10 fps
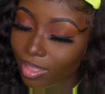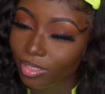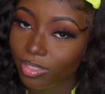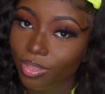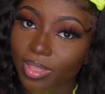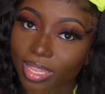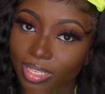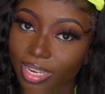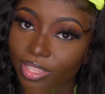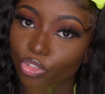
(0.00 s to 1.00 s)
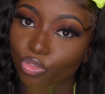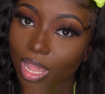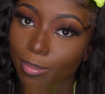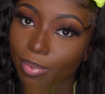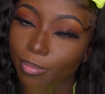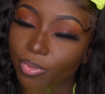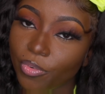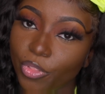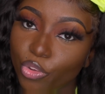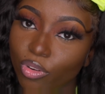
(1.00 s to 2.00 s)
so you guys can get the drop
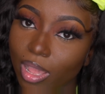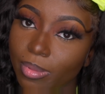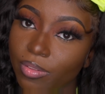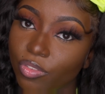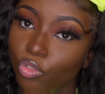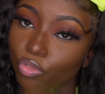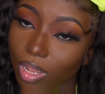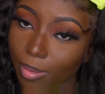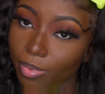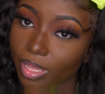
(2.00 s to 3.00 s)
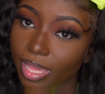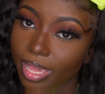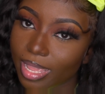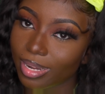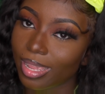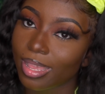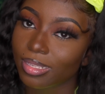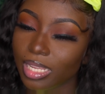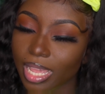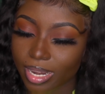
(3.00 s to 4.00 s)
before the drop even drop, okay? And like I
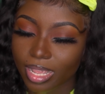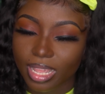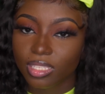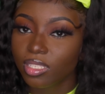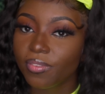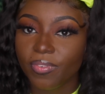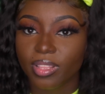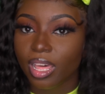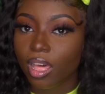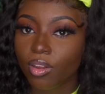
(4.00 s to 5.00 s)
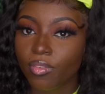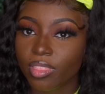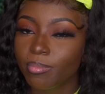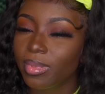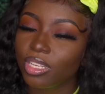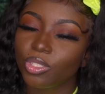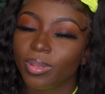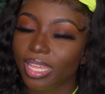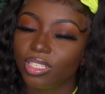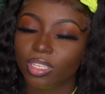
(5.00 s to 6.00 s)
said, it's good for the algorithm and your
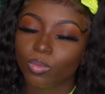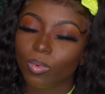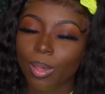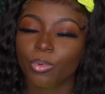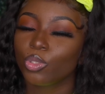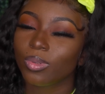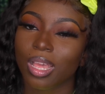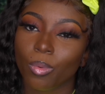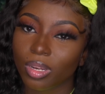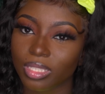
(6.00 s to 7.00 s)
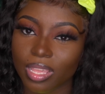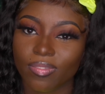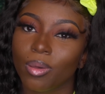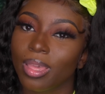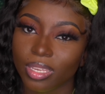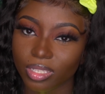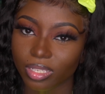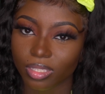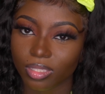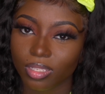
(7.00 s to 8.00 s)
edges. Why would you not want to save your
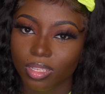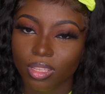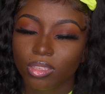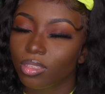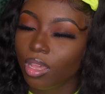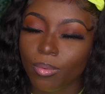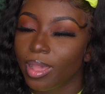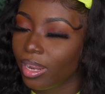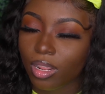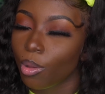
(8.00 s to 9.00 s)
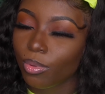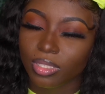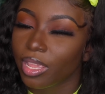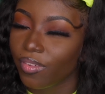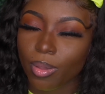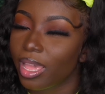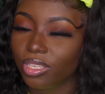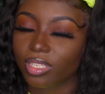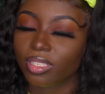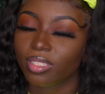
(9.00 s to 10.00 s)
edges? So go ahead and go and save your
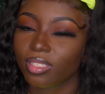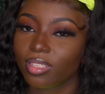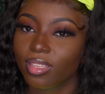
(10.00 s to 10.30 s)
edges.